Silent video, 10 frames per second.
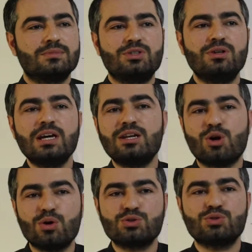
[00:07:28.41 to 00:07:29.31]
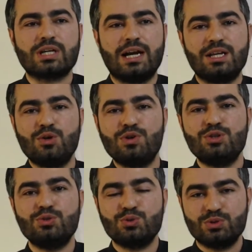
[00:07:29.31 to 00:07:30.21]
You know, in our society,
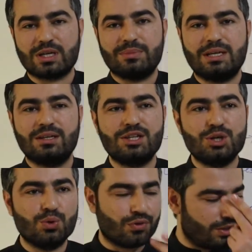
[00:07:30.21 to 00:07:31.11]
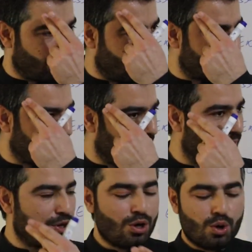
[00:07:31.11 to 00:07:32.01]
when you do something new for the first
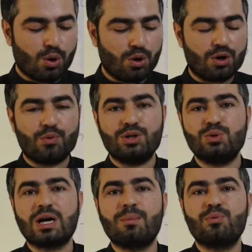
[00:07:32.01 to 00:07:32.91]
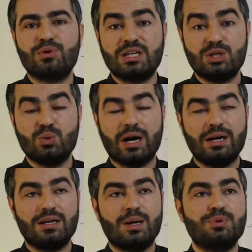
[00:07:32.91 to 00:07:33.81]
time, or when you come up with a new
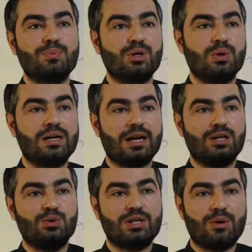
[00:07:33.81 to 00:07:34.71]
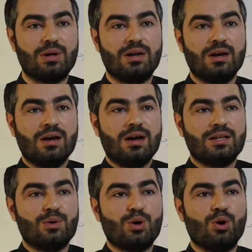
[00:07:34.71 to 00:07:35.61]
idea, people will tell you,
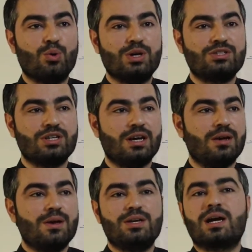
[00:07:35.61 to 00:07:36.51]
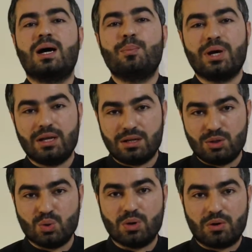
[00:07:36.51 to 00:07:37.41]
they will always say, "Ye kaam pehle
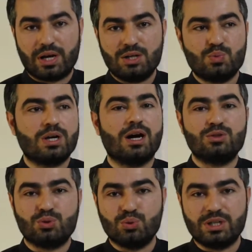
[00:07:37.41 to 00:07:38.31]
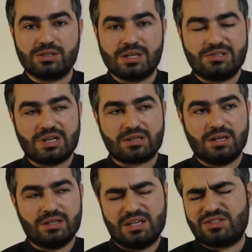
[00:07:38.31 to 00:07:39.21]
nahi hua," right? We can't do this,
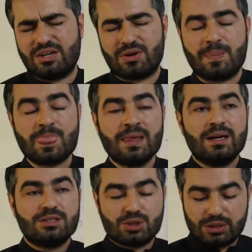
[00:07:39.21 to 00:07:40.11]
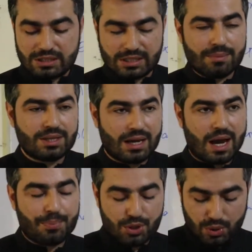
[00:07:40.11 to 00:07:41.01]
etc. So the same thing
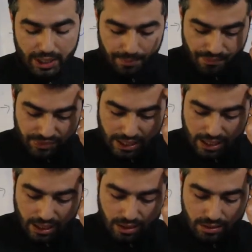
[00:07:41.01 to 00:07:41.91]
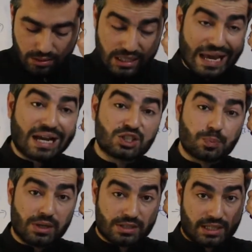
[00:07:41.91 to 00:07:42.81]
happened to him. The
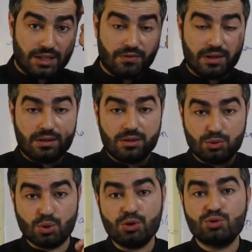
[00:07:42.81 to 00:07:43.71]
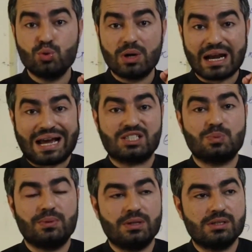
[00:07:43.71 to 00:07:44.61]
experts, even those who were
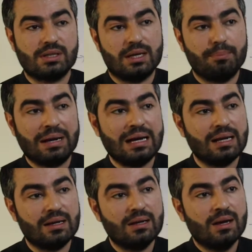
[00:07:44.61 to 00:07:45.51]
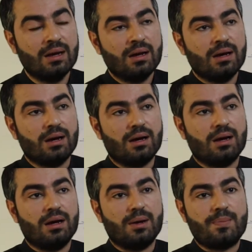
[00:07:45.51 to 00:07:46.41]
experts in building,
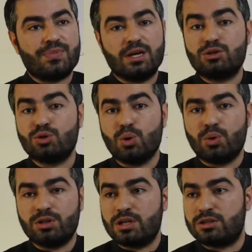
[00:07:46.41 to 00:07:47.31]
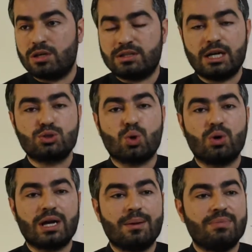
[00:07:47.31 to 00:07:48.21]
though they
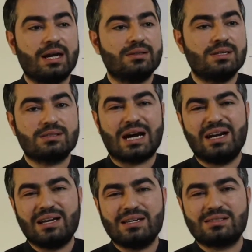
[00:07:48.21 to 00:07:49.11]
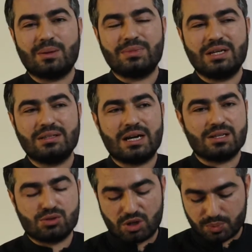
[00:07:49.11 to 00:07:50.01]
told him that this idea is something that
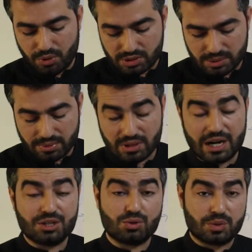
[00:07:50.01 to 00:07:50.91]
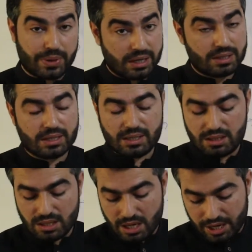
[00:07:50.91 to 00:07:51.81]
is not possible, that is not
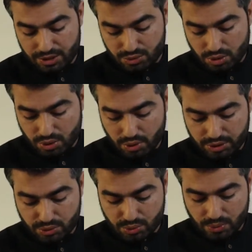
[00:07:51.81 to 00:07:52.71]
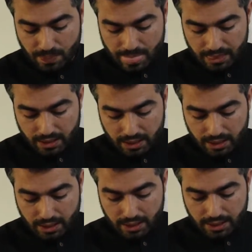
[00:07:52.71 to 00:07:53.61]
practical, it is not going to,
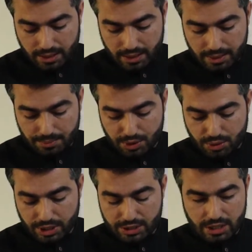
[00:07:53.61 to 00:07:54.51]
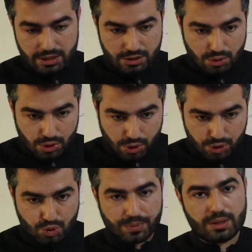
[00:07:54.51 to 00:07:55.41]
it is not
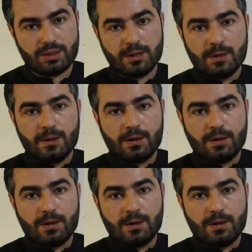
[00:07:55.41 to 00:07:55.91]
going to be.